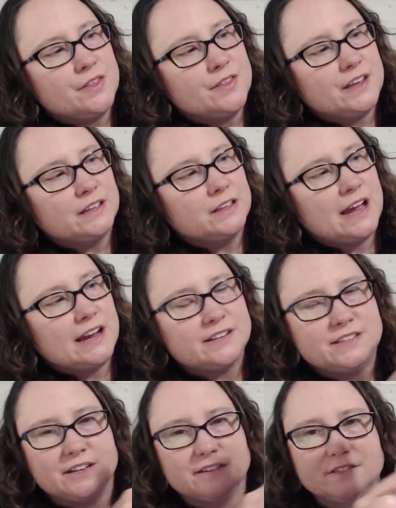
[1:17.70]
the
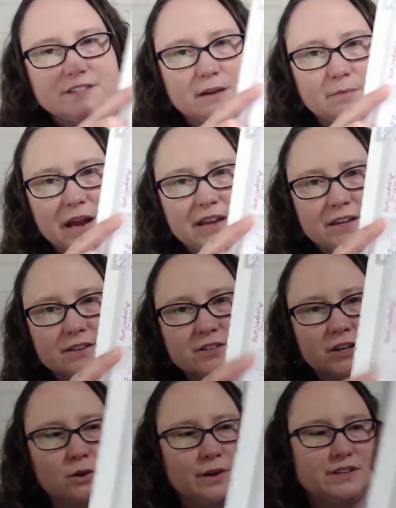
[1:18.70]
electives that my kids
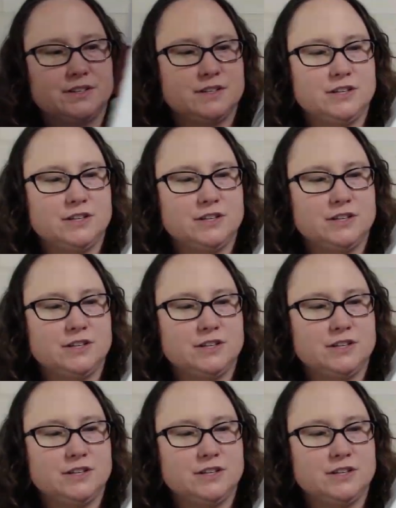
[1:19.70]
are going to